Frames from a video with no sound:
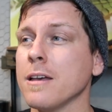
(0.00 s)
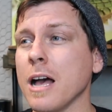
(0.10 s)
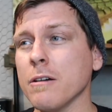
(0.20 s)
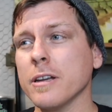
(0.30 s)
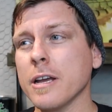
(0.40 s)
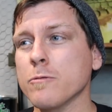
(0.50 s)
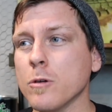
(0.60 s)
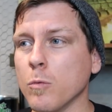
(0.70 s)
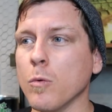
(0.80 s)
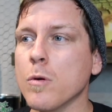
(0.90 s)
How can I
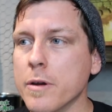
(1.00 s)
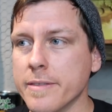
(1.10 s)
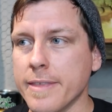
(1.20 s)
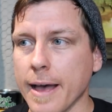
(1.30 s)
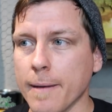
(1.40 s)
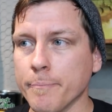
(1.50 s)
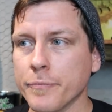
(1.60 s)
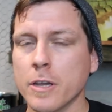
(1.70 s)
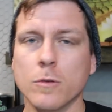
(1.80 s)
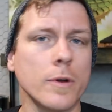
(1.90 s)
reward them
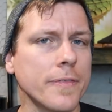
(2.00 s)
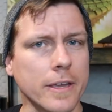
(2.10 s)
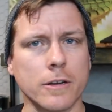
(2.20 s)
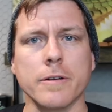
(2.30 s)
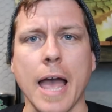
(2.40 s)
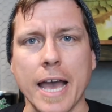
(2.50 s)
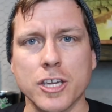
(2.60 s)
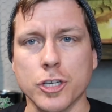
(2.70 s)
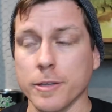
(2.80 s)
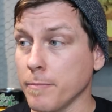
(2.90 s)
with
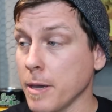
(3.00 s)
interaction,